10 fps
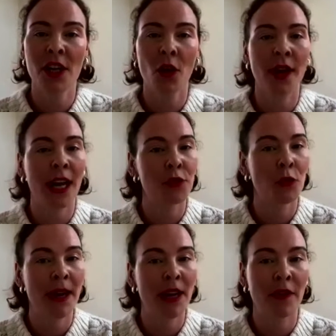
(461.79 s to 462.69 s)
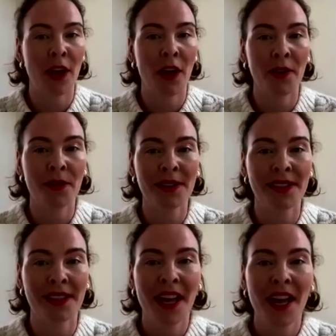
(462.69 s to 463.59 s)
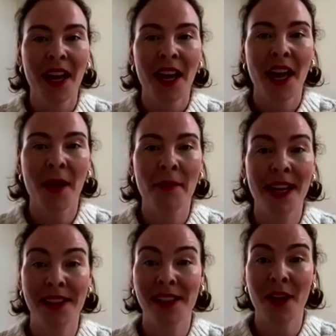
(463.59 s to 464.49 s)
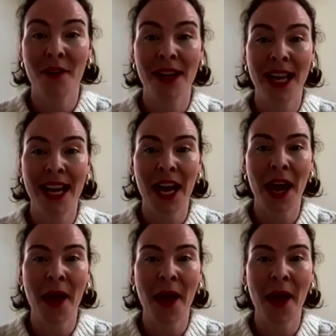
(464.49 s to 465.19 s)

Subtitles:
are not natural bedfellows necessarily.